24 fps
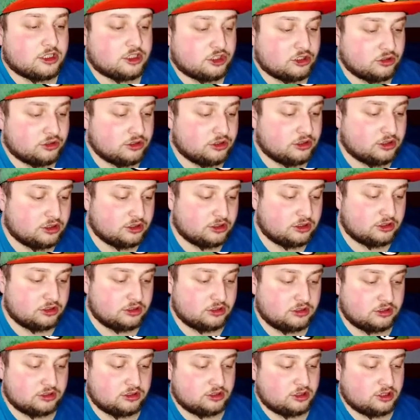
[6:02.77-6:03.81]
Shudo.
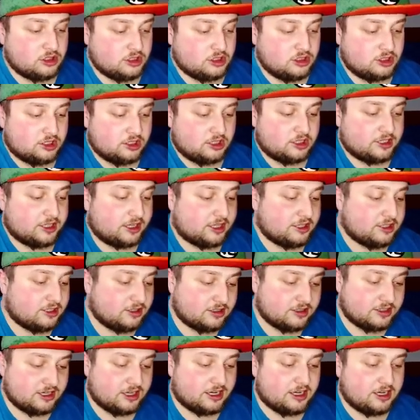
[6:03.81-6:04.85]
Got the
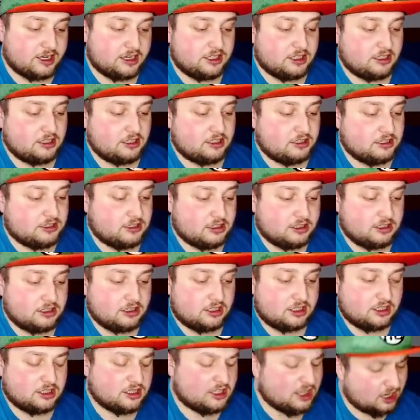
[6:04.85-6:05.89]
Cactus Guy.
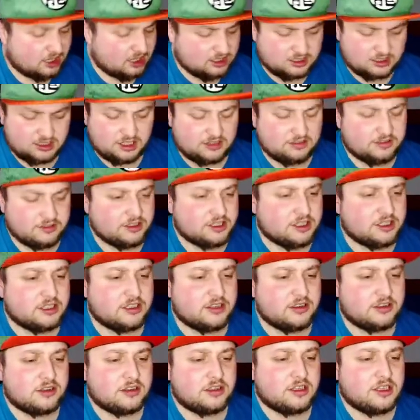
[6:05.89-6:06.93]
Got Cottonee, I think it
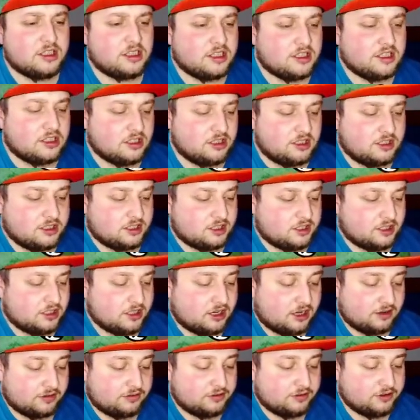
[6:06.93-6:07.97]
is.
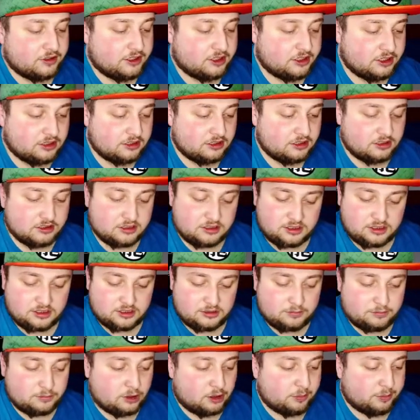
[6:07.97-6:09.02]
Coughing.
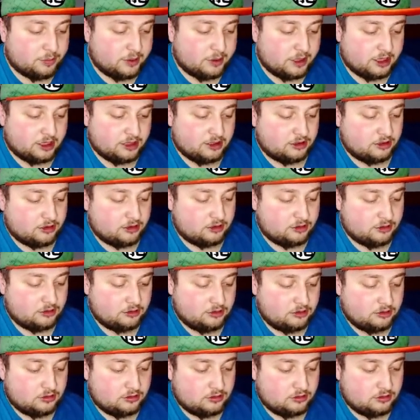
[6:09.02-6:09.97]
Morpeko.